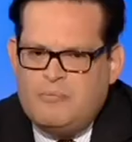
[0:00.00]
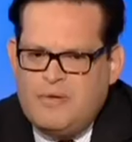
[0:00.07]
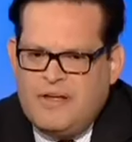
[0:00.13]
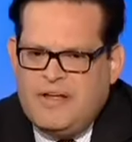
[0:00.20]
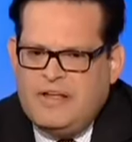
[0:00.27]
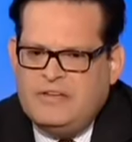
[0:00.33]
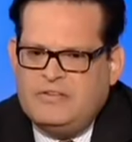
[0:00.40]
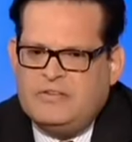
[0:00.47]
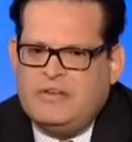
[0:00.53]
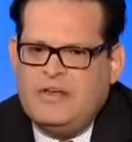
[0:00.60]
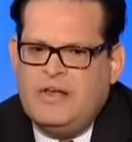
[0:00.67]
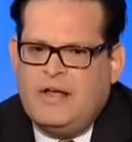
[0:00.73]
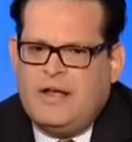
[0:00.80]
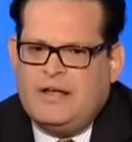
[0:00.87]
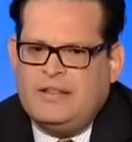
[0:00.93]
base.
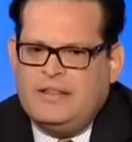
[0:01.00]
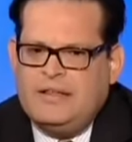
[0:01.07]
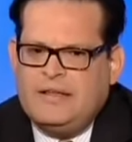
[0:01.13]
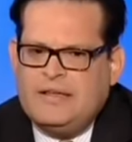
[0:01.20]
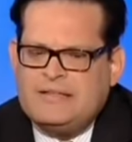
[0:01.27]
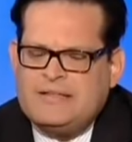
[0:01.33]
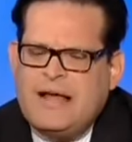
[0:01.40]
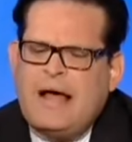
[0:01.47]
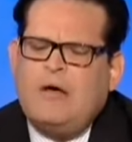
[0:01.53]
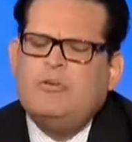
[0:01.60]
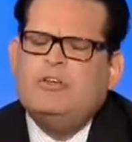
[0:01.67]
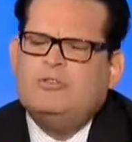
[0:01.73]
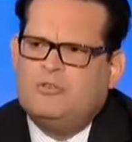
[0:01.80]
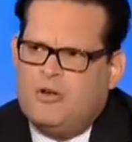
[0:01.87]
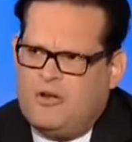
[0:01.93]
I think it's how
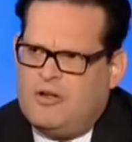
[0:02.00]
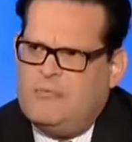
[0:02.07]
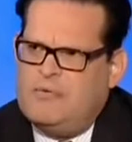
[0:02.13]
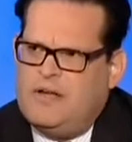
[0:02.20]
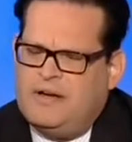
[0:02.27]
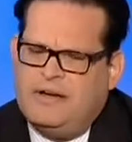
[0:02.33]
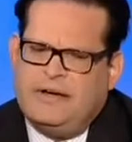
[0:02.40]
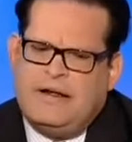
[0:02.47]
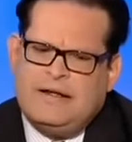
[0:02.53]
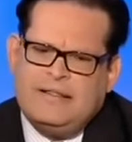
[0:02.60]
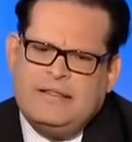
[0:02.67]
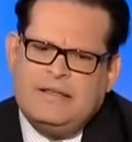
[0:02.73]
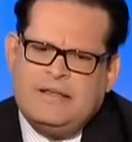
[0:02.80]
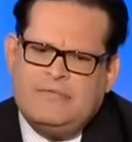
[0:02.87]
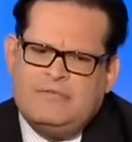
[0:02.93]
you talk about it. I
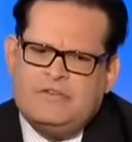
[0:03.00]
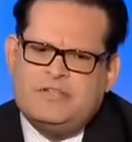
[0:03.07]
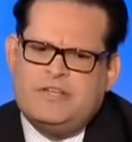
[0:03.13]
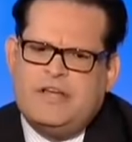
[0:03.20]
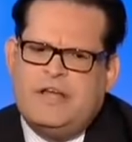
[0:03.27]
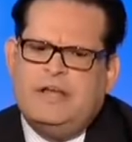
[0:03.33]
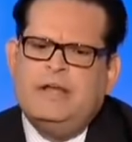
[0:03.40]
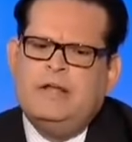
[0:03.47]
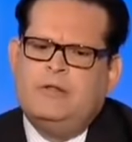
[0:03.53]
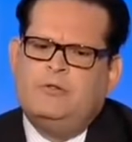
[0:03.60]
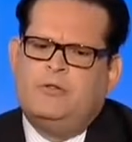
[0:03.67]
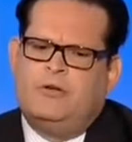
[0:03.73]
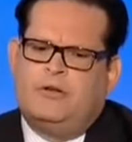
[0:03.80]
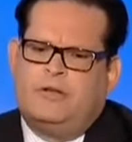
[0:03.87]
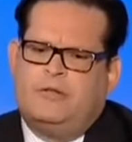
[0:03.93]
think if you say,
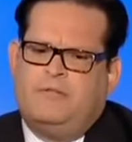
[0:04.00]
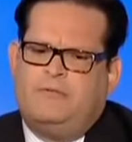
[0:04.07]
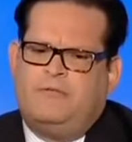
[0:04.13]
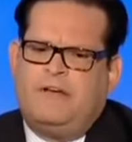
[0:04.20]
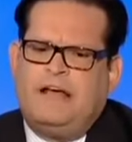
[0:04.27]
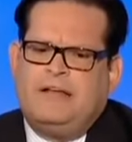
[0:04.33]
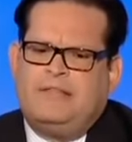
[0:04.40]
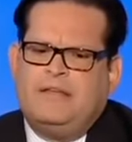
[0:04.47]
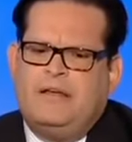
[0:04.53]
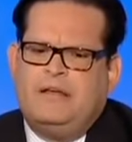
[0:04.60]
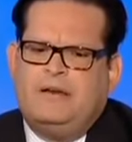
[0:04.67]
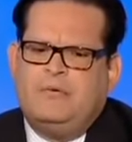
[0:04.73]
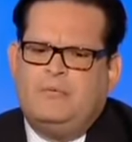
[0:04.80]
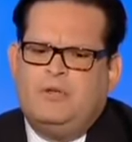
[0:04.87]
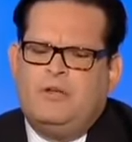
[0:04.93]
look, the fact
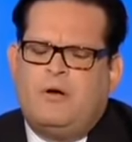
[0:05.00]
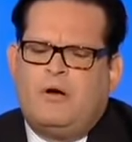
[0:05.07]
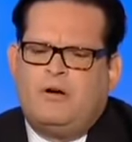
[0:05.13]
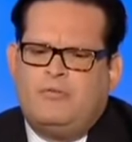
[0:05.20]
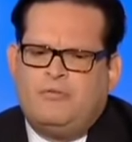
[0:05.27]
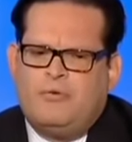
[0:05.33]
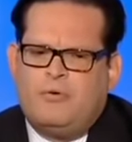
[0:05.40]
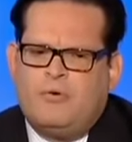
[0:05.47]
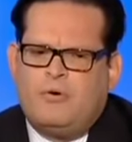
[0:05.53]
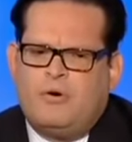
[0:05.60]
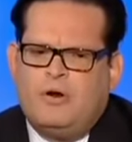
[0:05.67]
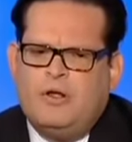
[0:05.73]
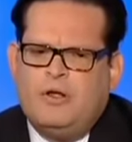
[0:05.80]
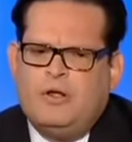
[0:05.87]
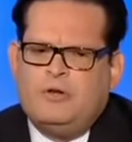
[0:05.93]
that we are
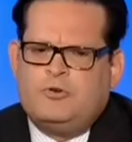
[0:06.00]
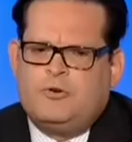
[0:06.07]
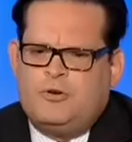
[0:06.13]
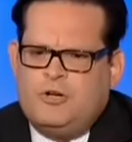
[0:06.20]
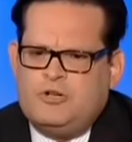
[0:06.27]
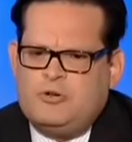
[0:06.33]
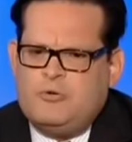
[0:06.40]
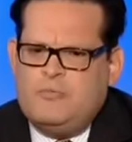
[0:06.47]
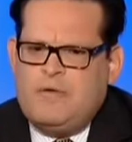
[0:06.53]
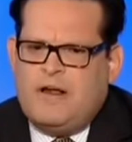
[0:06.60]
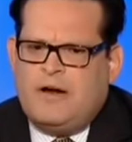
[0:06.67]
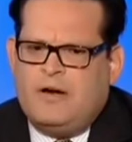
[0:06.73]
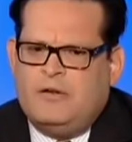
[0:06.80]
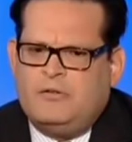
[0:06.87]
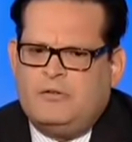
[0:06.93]
for traditional
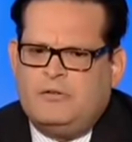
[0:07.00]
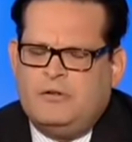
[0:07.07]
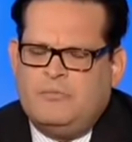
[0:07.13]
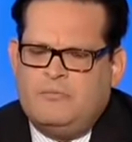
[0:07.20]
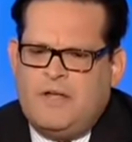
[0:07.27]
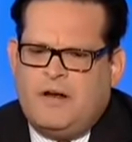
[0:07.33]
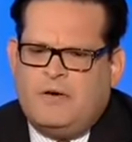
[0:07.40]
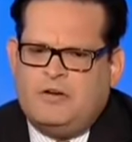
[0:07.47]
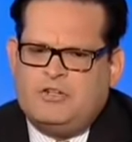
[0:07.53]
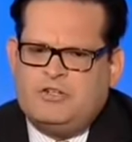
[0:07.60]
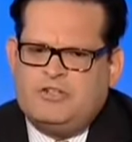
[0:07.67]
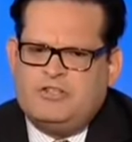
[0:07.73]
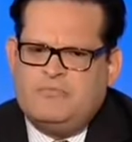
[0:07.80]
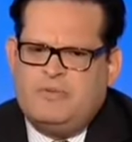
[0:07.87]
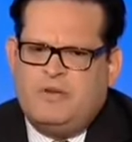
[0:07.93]
marriage
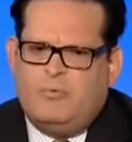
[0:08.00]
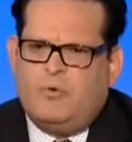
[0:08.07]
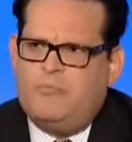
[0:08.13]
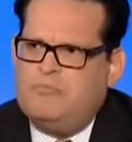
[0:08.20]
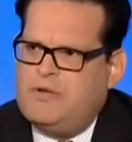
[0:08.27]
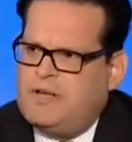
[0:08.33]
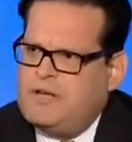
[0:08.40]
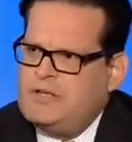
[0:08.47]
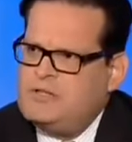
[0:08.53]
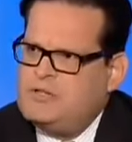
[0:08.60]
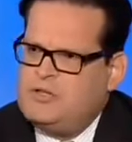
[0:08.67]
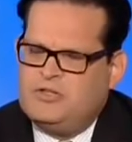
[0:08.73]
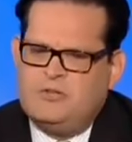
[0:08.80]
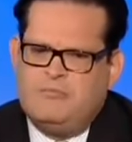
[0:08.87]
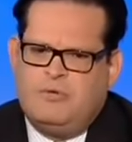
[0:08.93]
doesn't mean we're
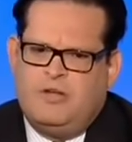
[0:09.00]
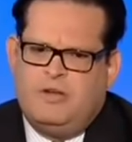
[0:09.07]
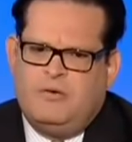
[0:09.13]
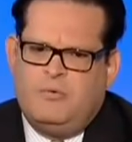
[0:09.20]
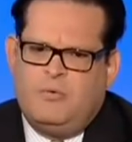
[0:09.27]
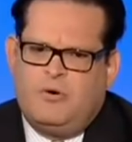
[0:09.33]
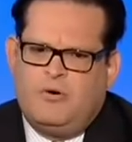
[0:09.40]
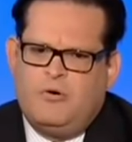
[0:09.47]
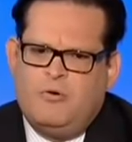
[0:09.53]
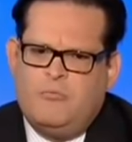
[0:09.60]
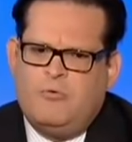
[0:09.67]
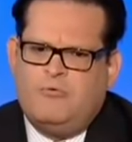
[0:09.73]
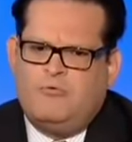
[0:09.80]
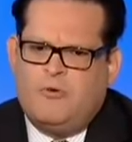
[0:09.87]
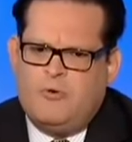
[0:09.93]
bigots, doesn't mean we're
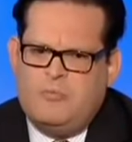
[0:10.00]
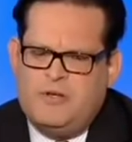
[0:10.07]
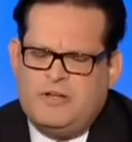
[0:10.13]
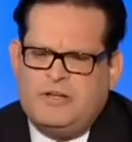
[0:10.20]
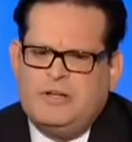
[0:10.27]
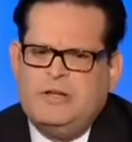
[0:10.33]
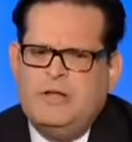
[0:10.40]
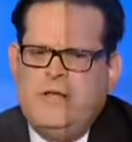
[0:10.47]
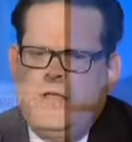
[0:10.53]
homophobic.